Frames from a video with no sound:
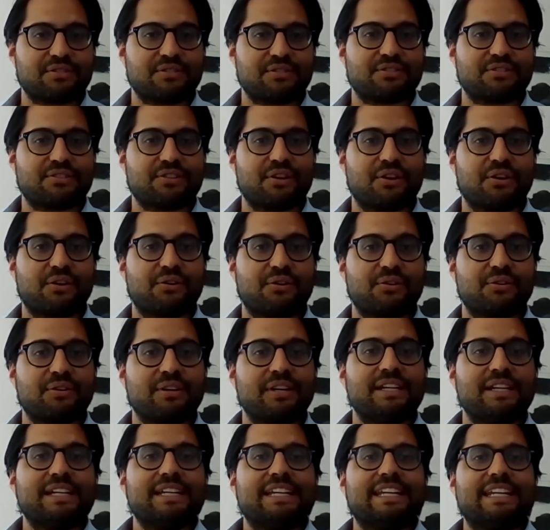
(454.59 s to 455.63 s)
So
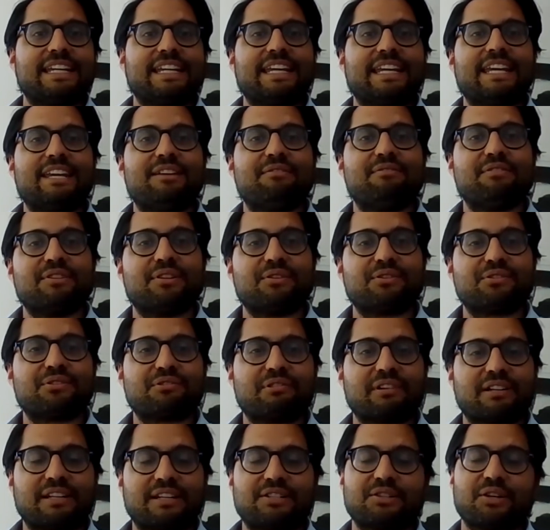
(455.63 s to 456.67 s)
even though
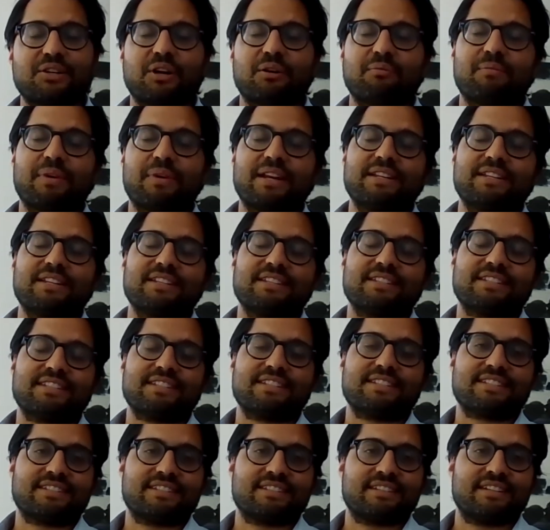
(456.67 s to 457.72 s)
strictly child maintenance
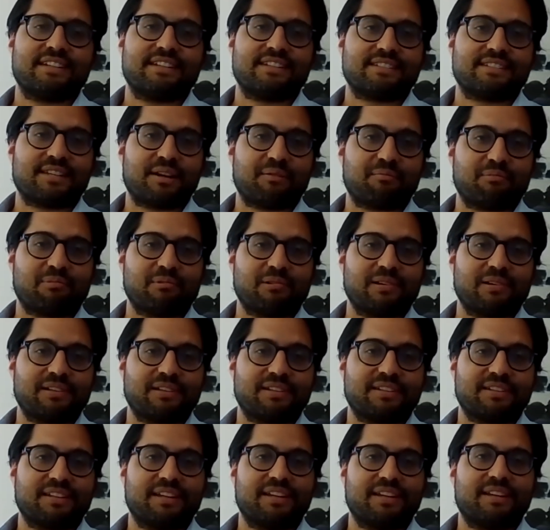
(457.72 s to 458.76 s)
is separate,